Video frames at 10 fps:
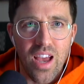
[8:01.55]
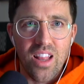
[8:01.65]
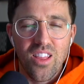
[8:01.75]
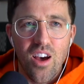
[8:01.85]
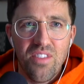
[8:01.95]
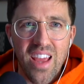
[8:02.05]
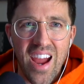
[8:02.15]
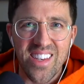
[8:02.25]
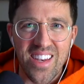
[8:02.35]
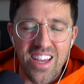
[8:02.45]
I love the
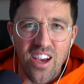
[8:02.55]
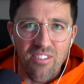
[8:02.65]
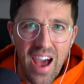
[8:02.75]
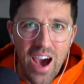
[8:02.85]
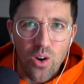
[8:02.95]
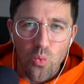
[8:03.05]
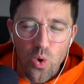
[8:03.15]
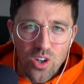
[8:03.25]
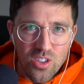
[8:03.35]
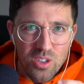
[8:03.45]
idea of how
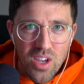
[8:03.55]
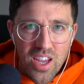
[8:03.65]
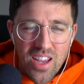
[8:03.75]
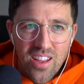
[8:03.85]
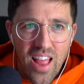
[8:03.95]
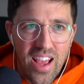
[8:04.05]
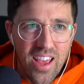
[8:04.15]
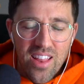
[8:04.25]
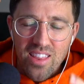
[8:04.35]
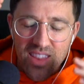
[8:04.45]
words like
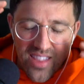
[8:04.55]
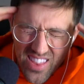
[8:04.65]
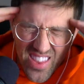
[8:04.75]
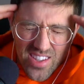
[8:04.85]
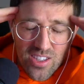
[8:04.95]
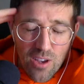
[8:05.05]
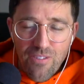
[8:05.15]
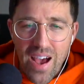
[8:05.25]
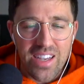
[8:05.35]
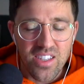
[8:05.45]
th- th- this is a
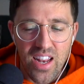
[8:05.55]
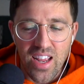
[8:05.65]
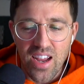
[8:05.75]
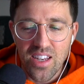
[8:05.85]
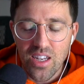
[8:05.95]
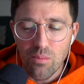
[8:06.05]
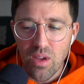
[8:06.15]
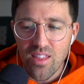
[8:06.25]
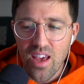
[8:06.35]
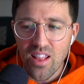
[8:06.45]
fascinating idea to
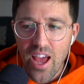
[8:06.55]
me that